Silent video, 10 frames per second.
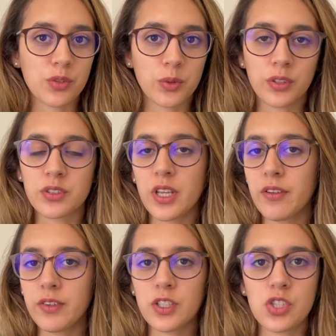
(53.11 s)
whether it's
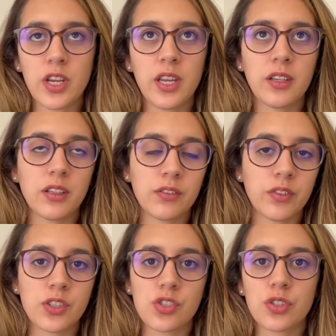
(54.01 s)
FHA,
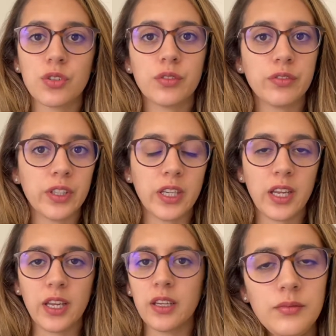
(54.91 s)
conventional,
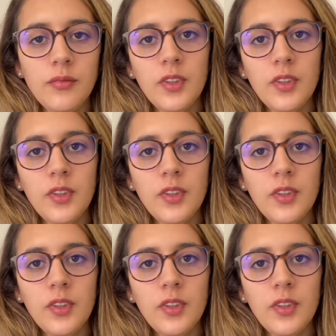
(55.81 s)
VA.